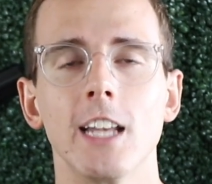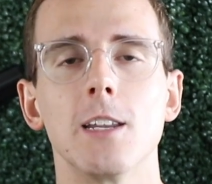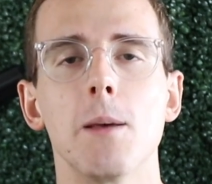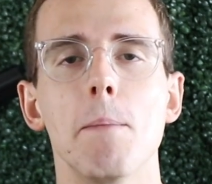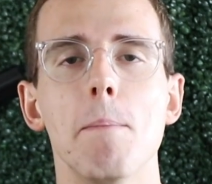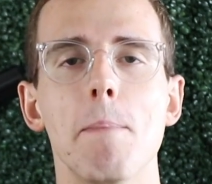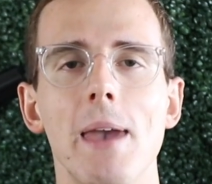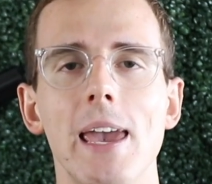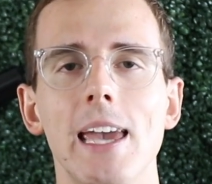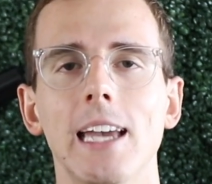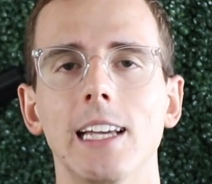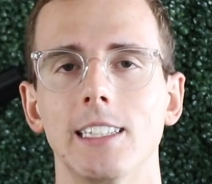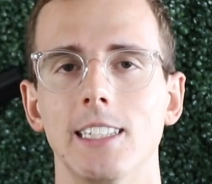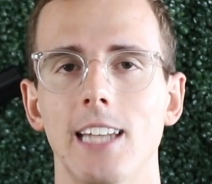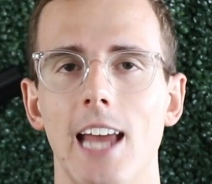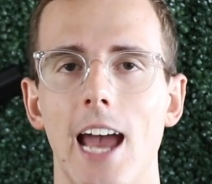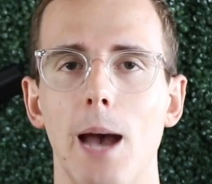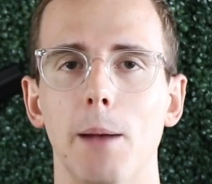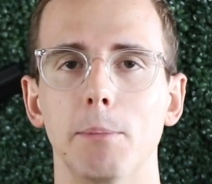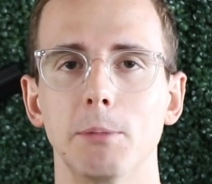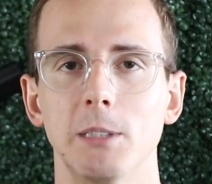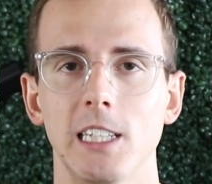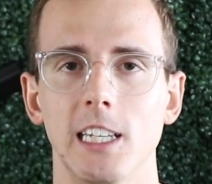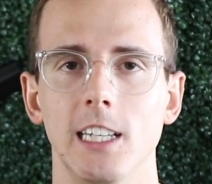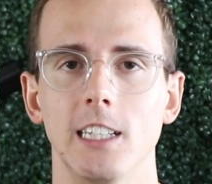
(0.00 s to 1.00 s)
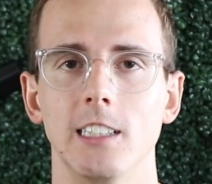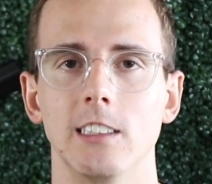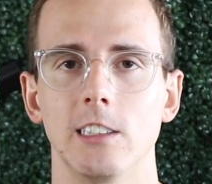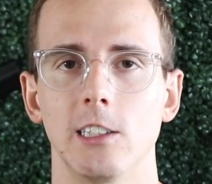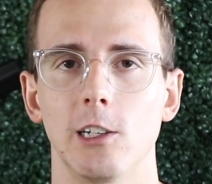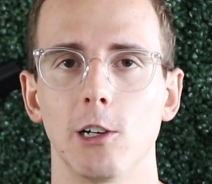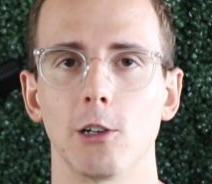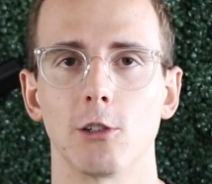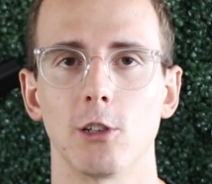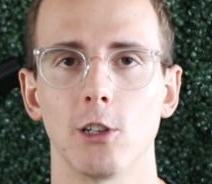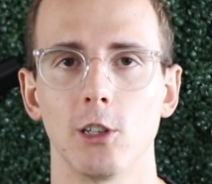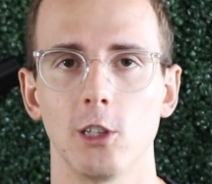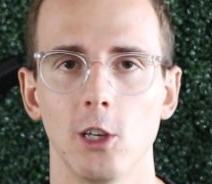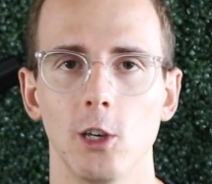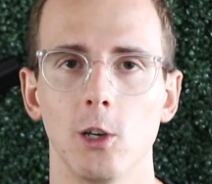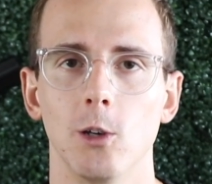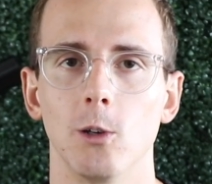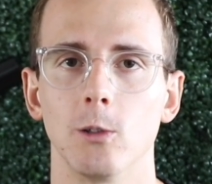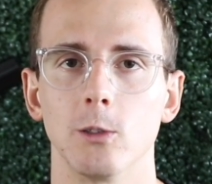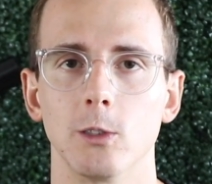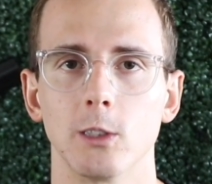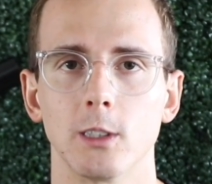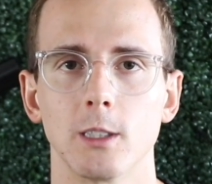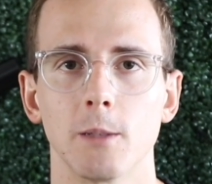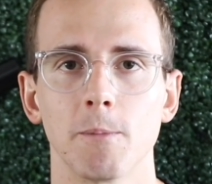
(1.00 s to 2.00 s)
to make DApps easier to
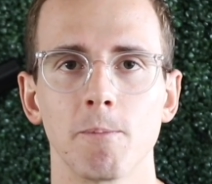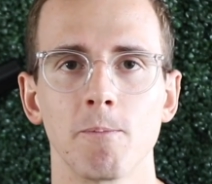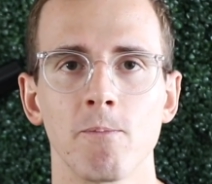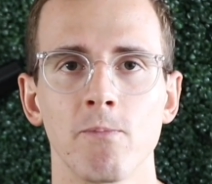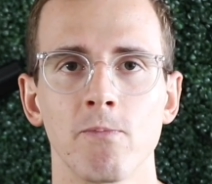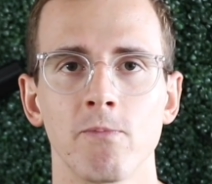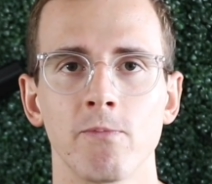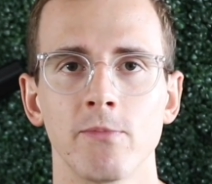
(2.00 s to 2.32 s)
use.